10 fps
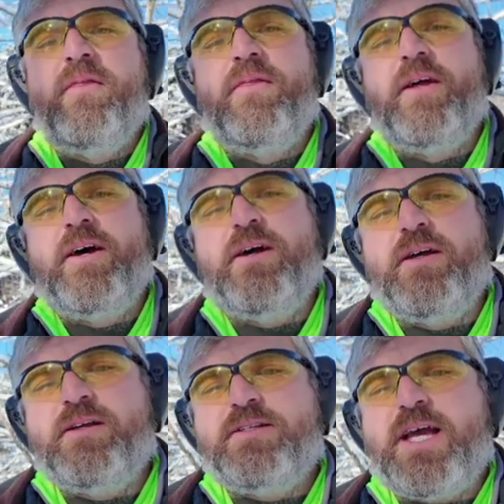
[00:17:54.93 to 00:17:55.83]

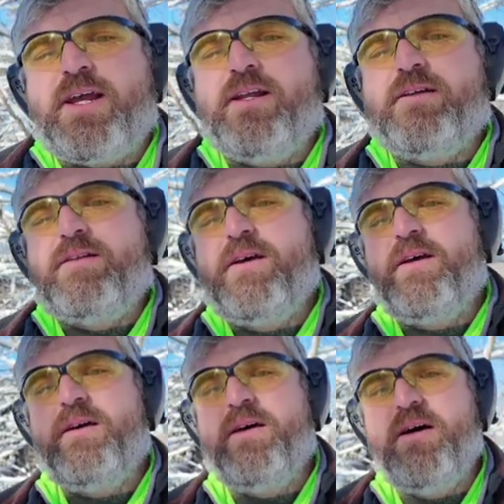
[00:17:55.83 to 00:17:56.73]
the second
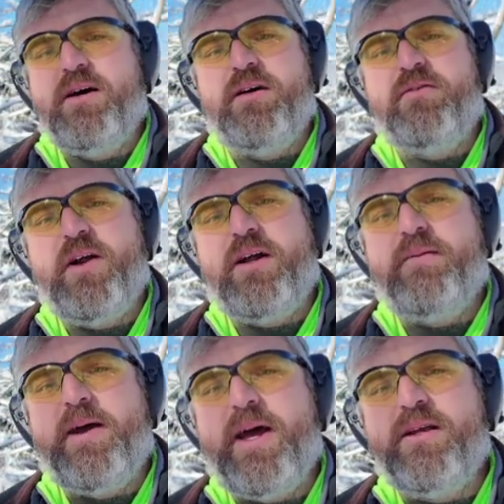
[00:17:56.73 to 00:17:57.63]

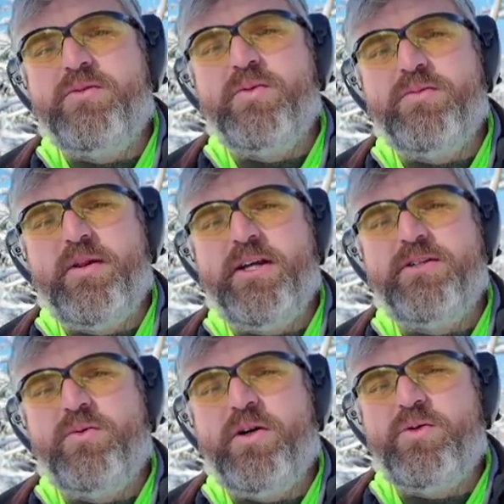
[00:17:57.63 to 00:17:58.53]
round of mags was
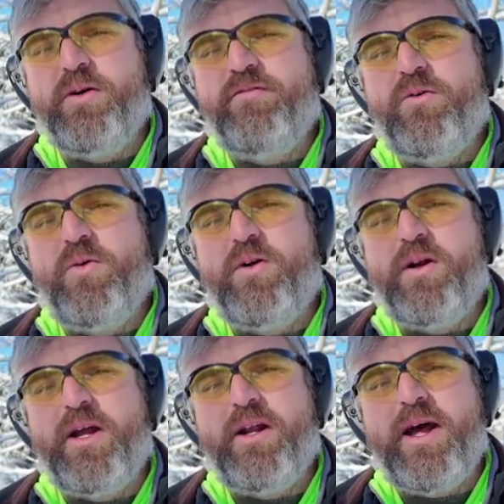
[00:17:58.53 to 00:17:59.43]
Blazer
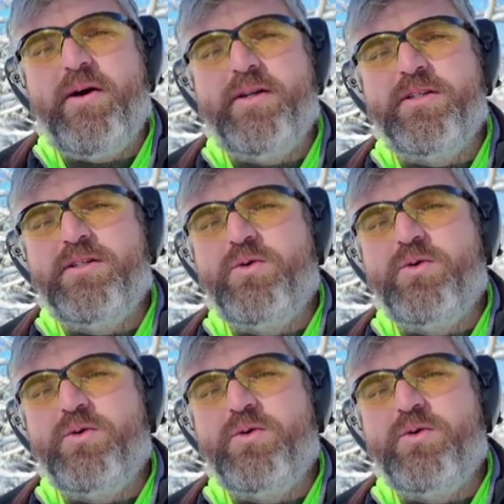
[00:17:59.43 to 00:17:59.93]
124, and now I just